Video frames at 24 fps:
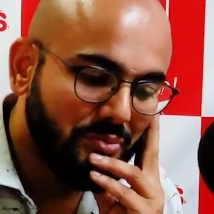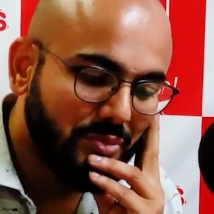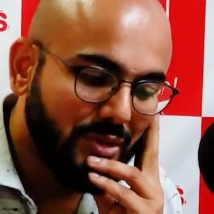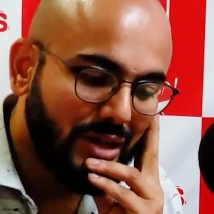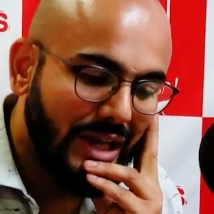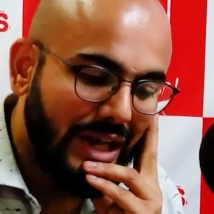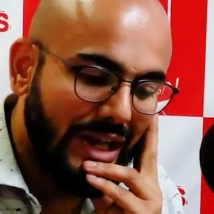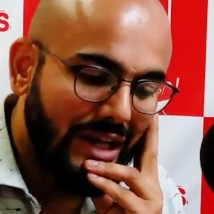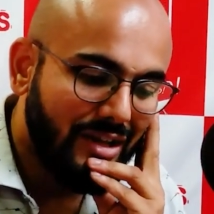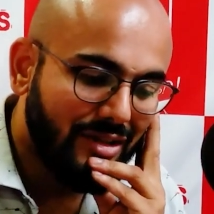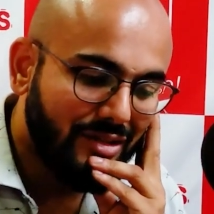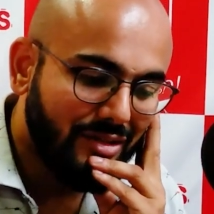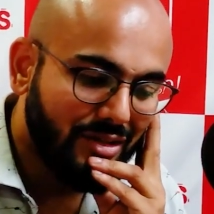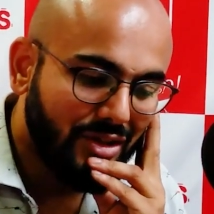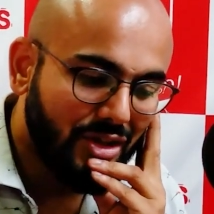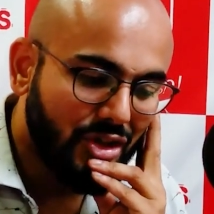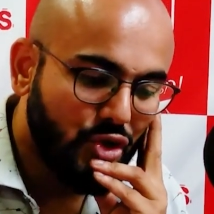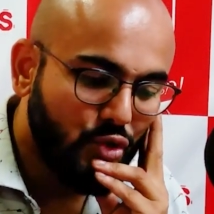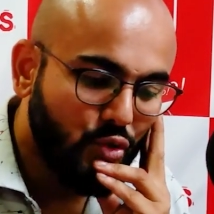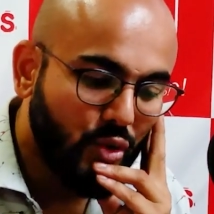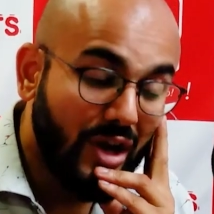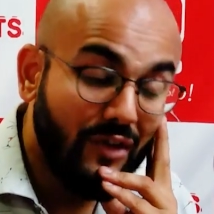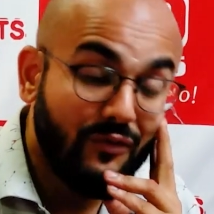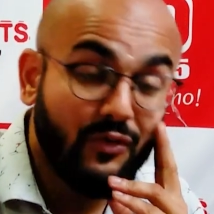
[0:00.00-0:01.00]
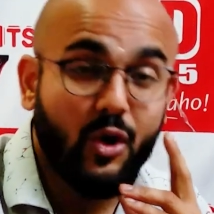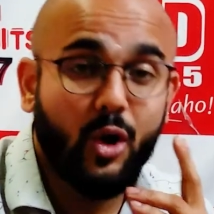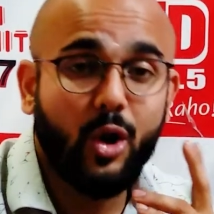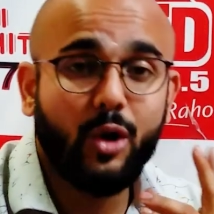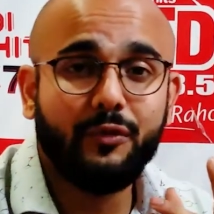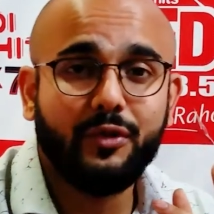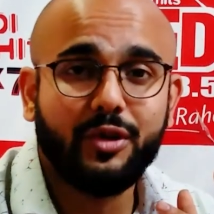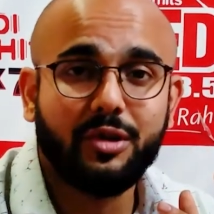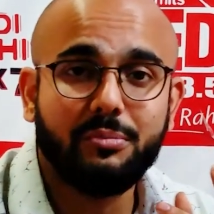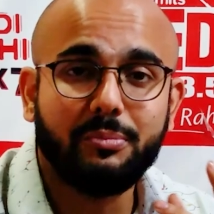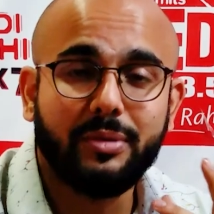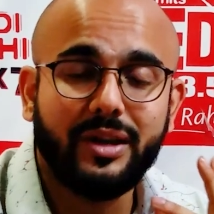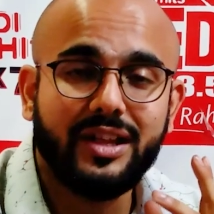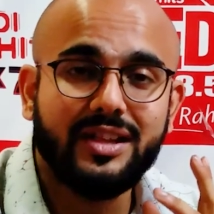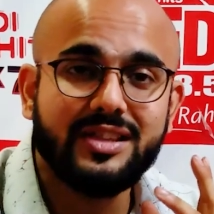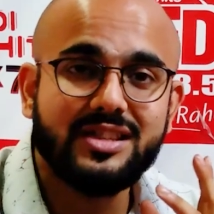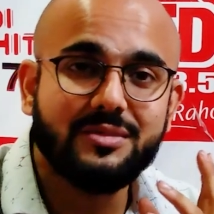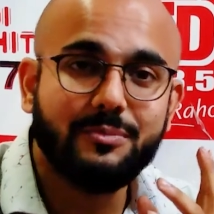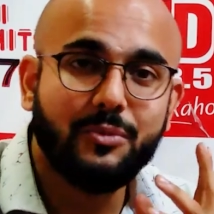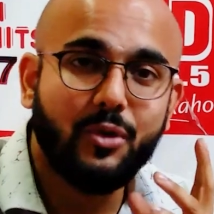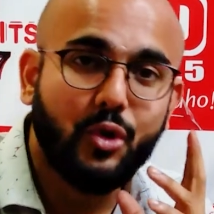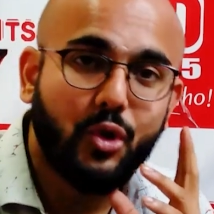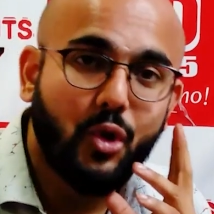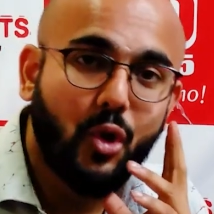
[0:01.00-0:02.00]
and you have a lot of complaints
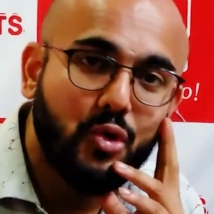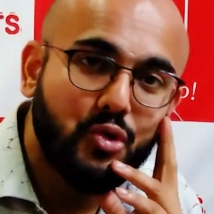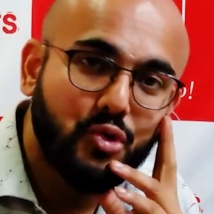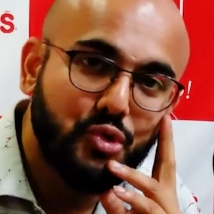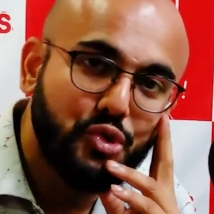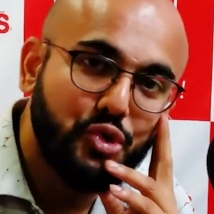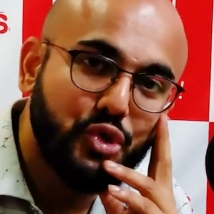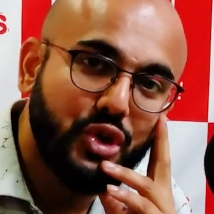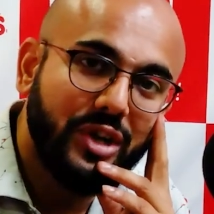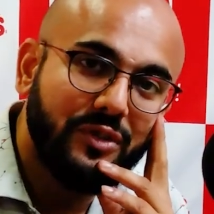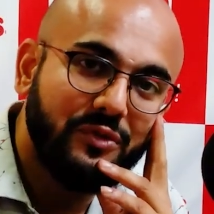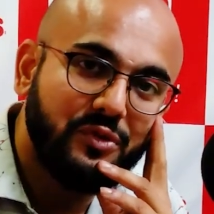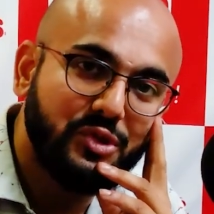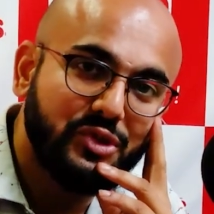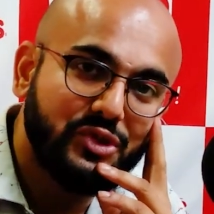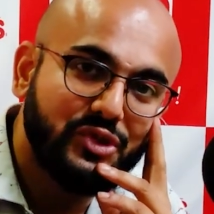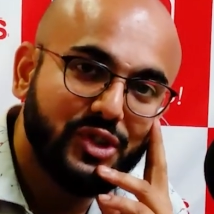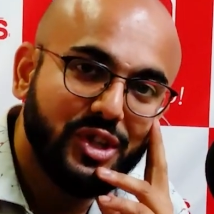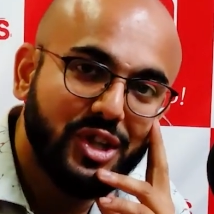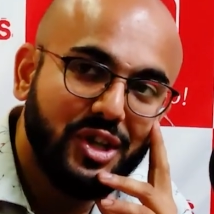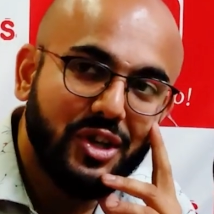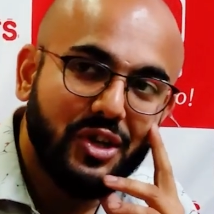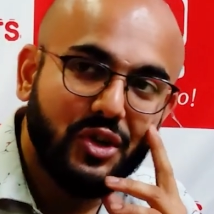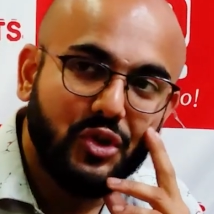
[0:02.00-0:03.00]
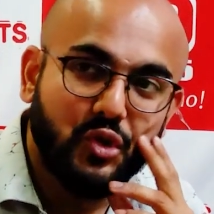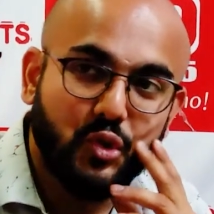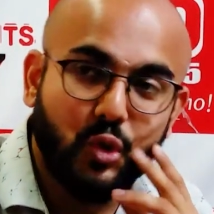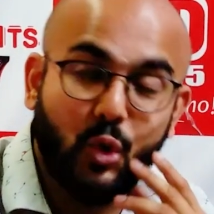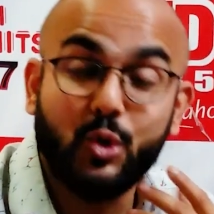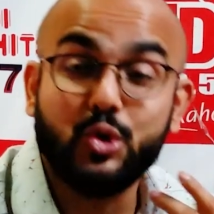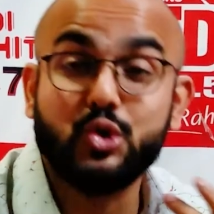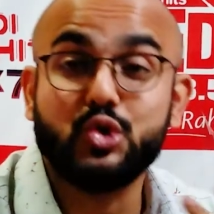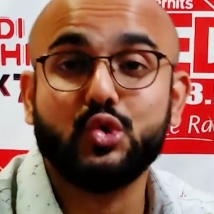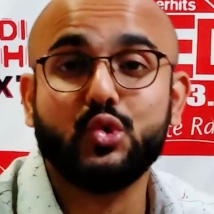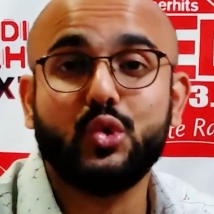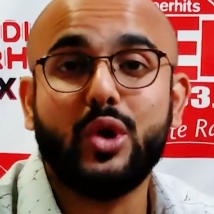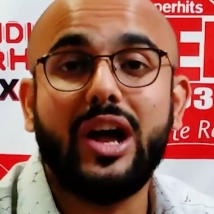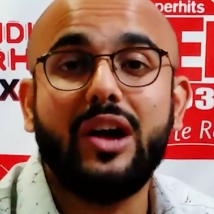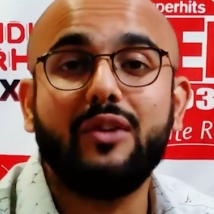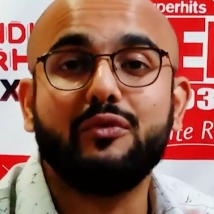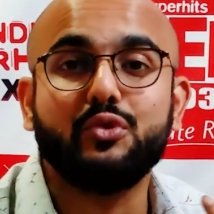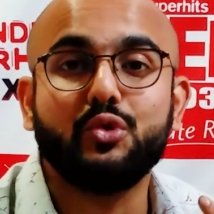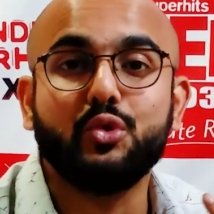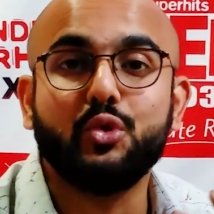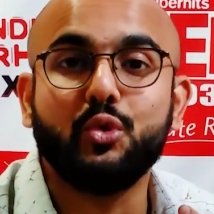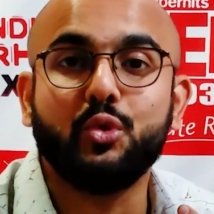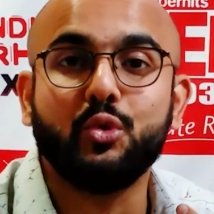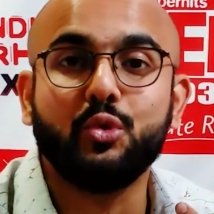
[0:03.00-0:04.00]
about auto drivers, you also have
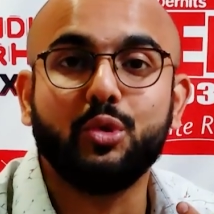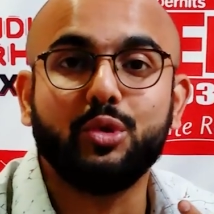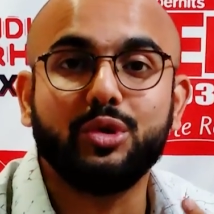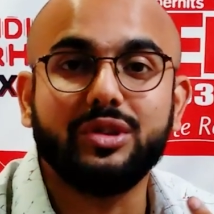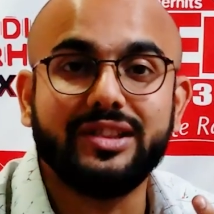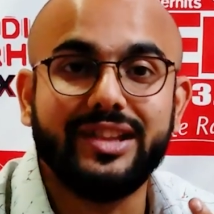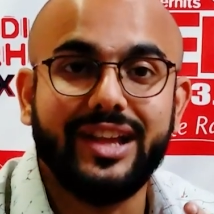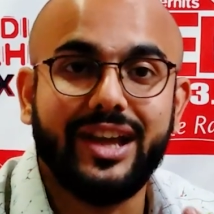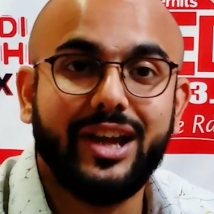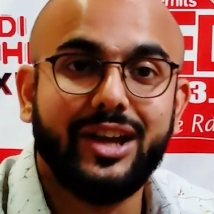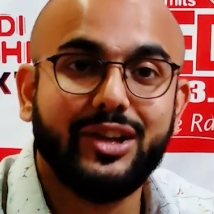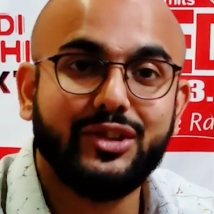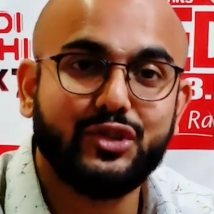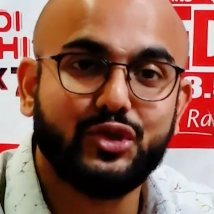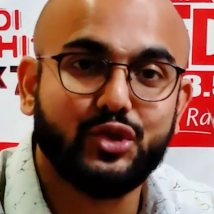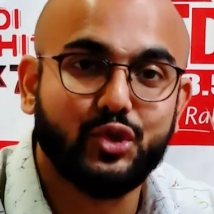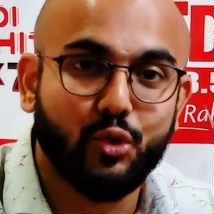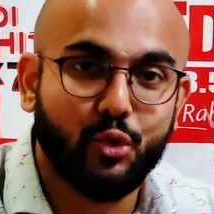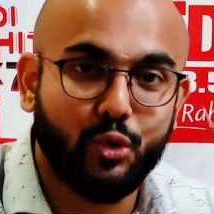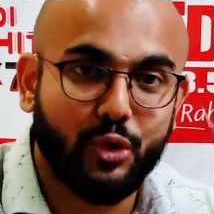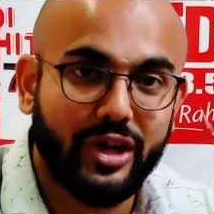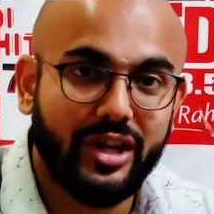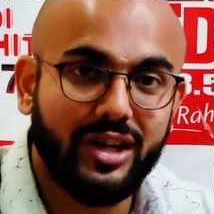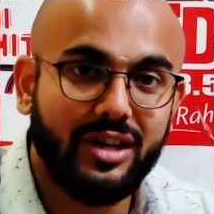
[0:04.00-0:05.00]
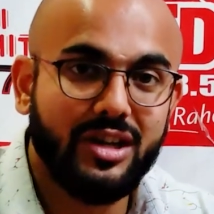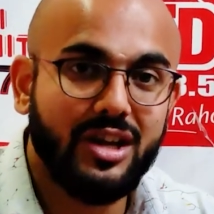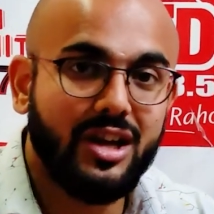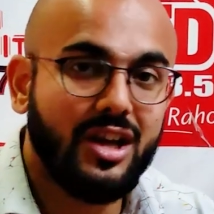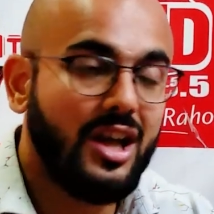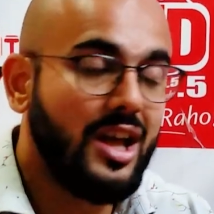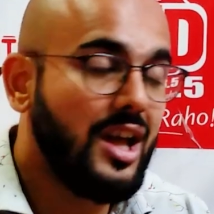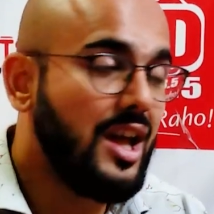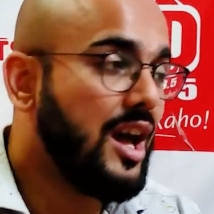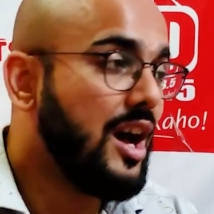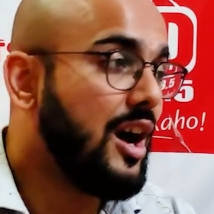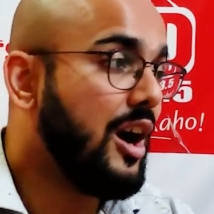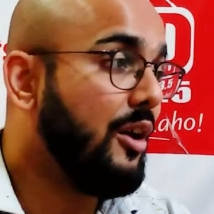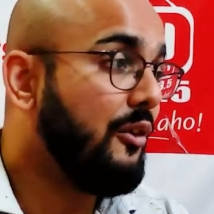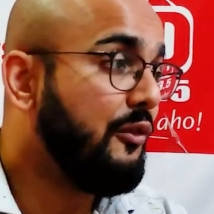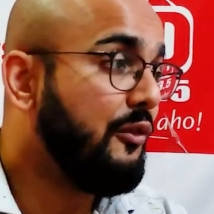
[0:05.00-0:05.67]
to know their story. A